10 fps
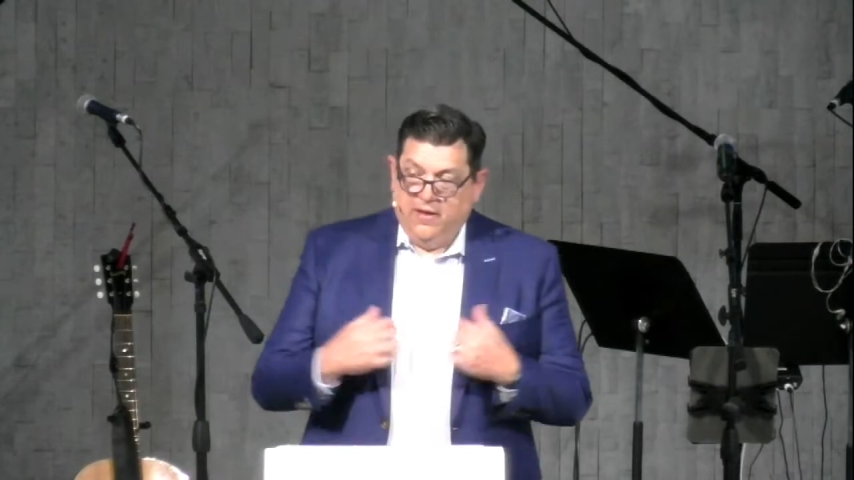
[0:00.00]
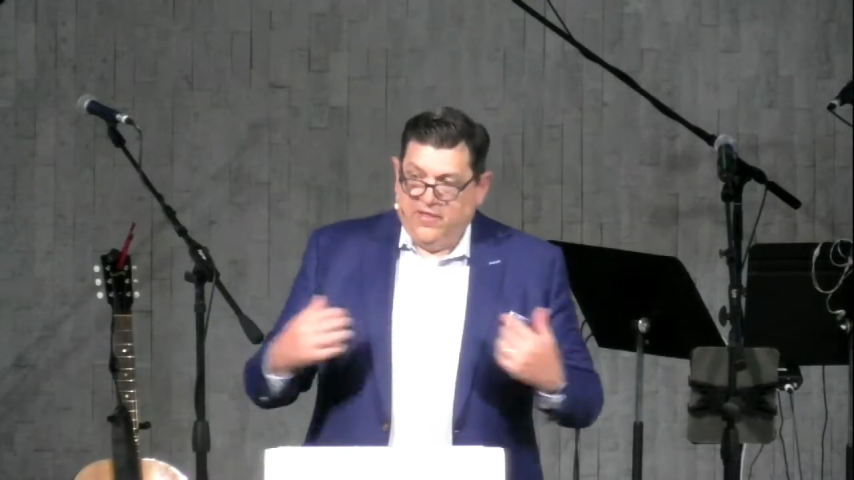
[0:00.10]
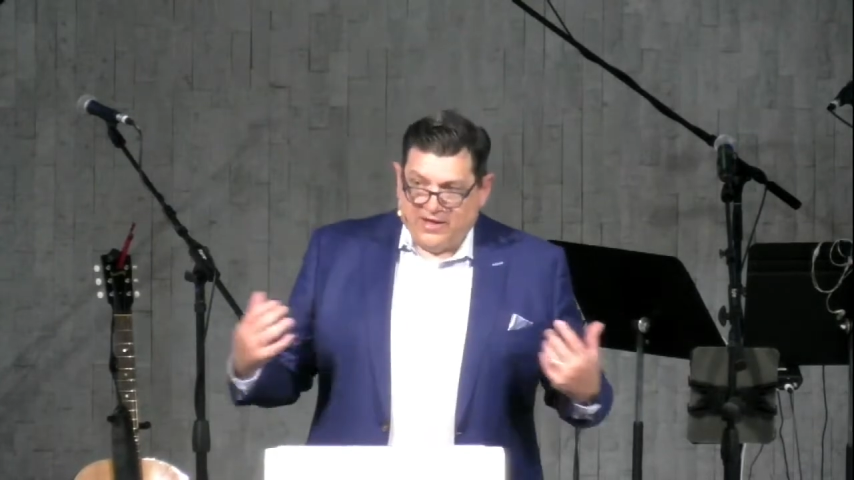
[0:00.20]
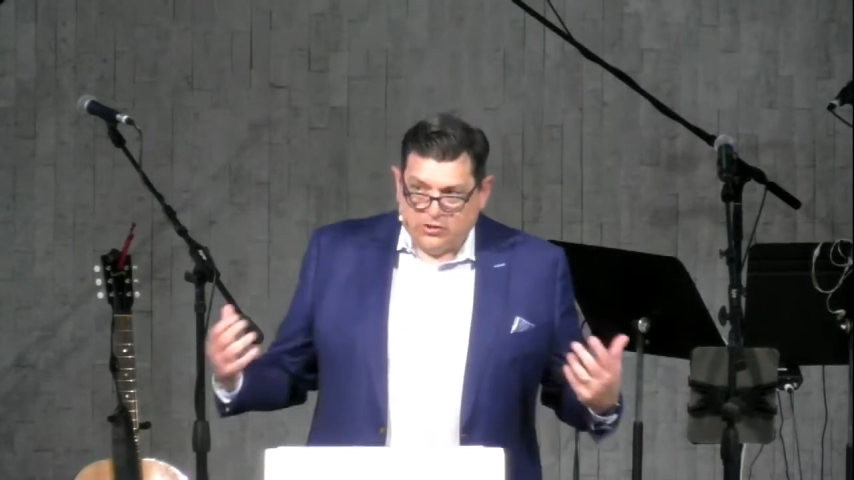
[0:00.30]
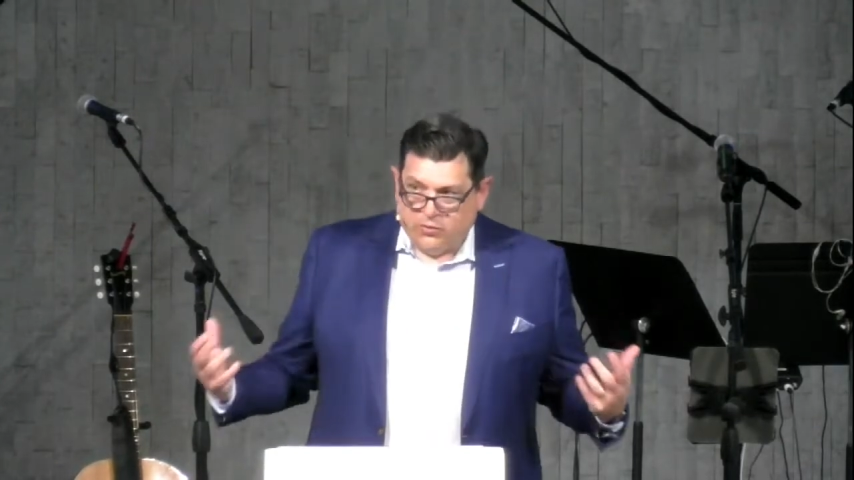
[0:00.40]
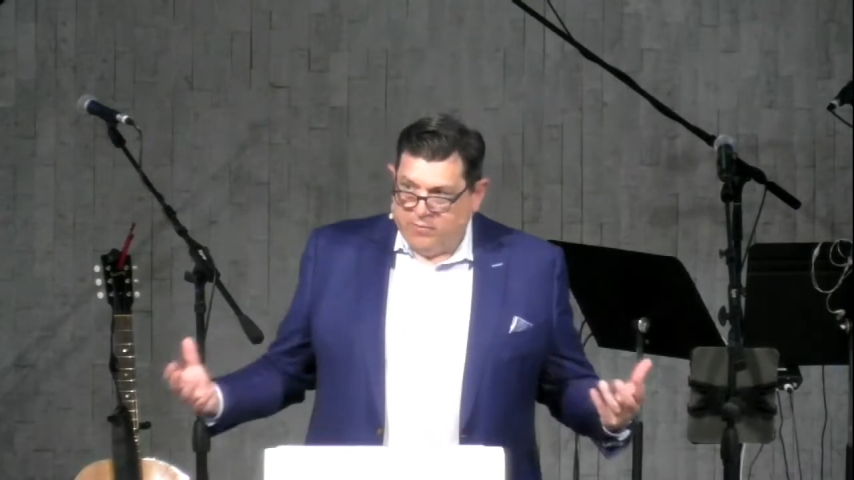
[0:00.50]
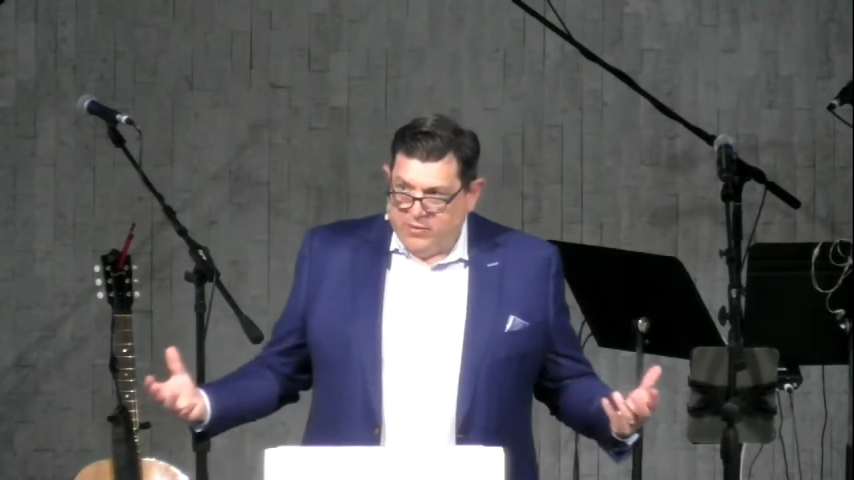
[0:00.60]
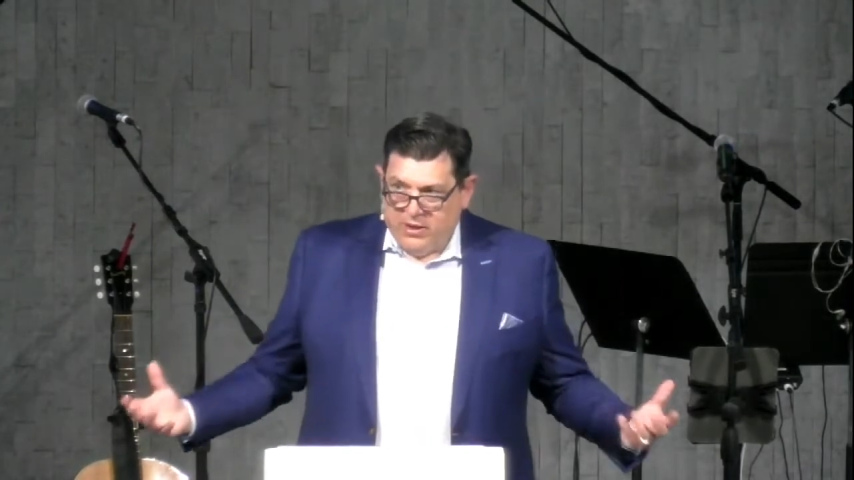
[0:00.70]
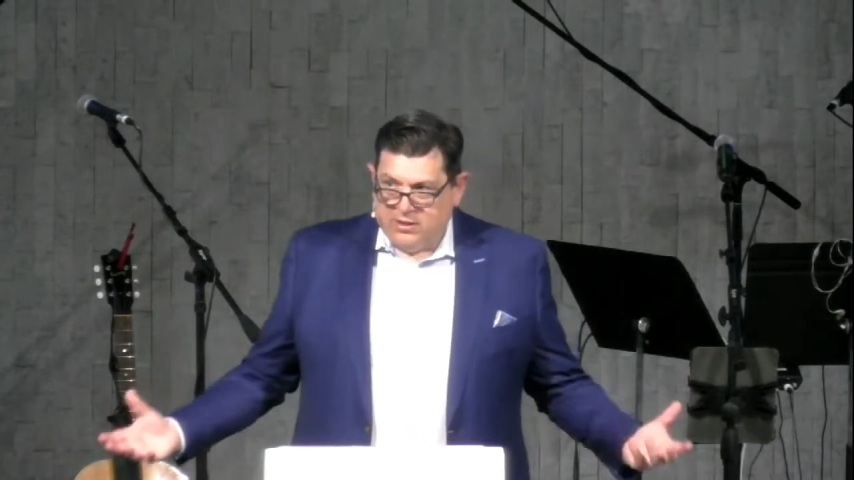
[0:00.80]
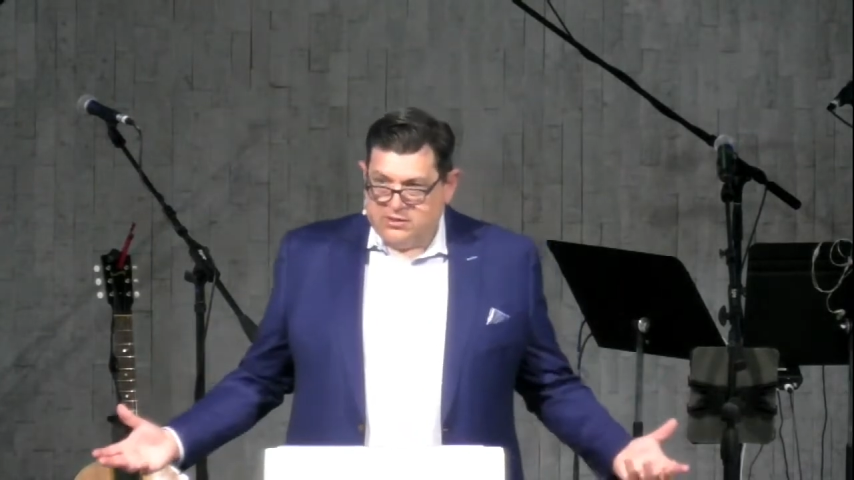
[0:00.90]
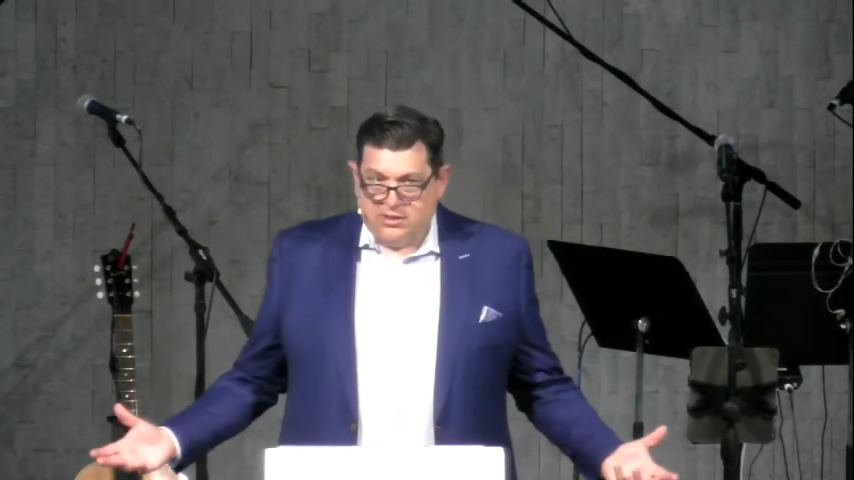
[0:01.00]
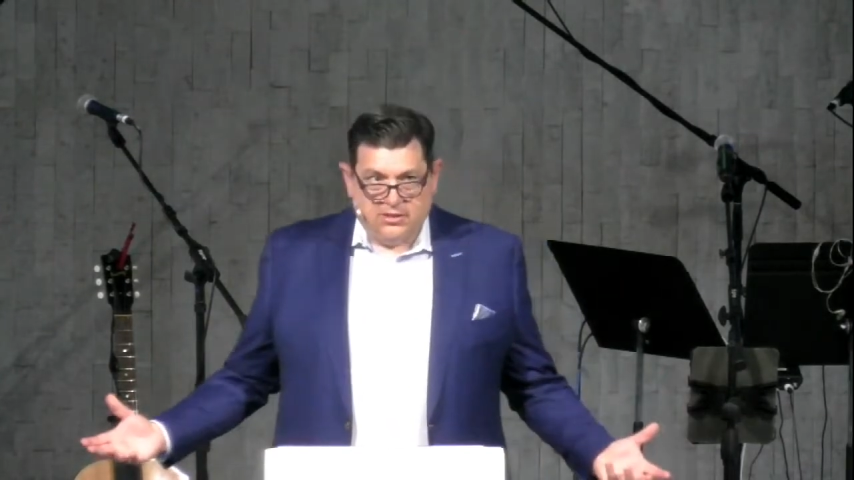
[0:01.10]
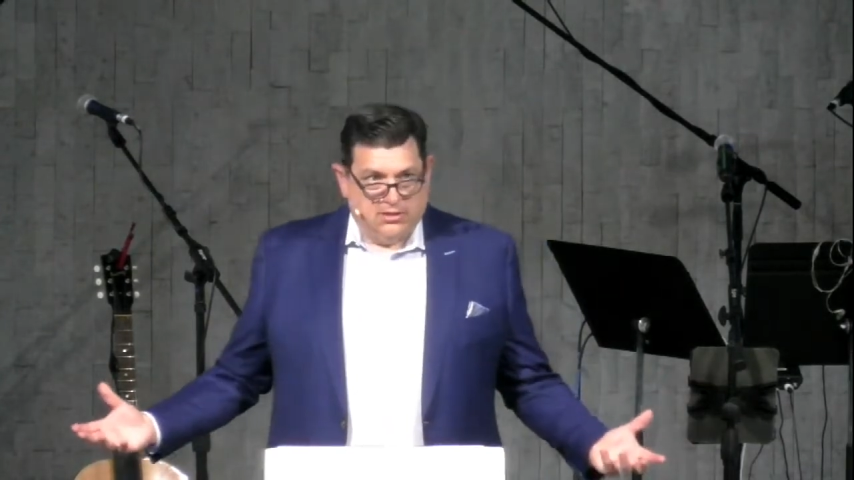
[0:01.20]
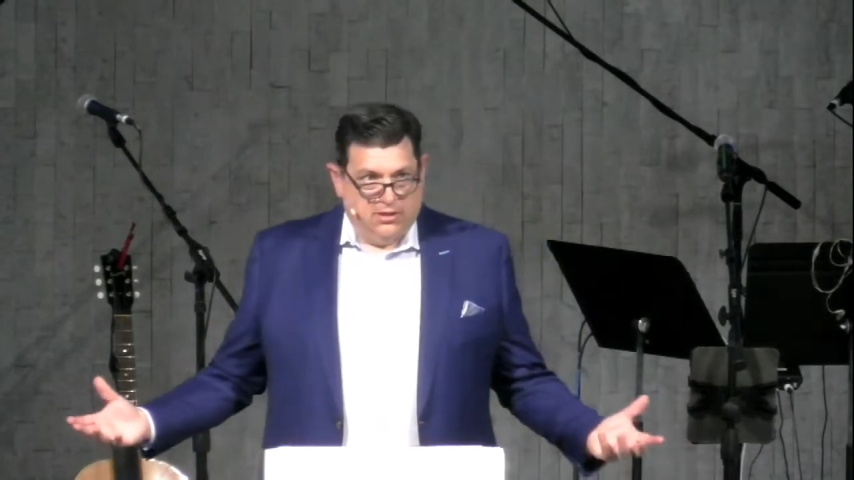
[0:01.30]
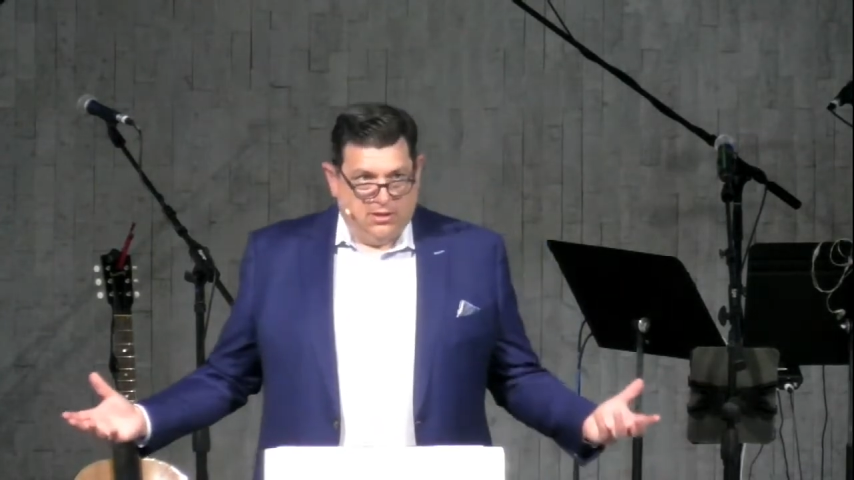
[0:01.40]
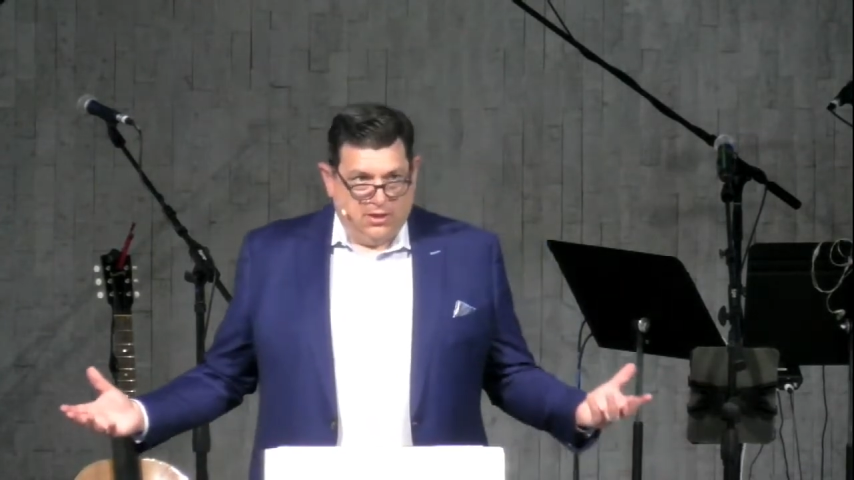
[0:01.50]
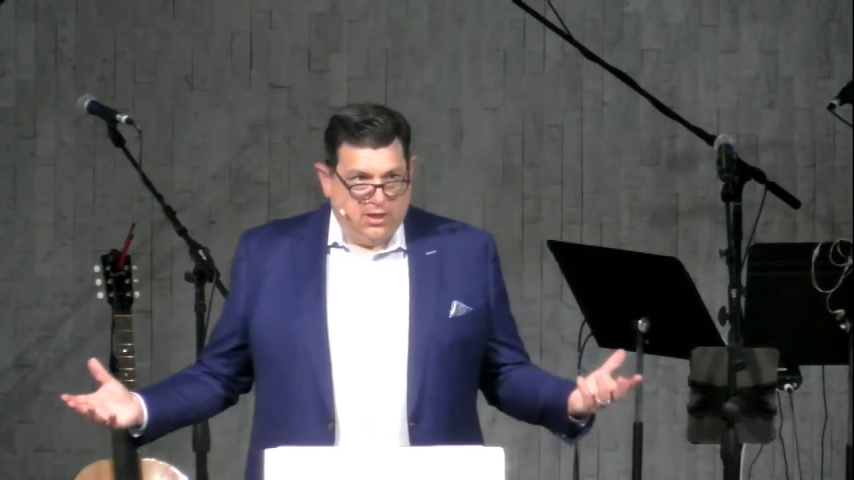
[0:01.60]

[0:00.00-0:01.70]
That's what being a citizen in the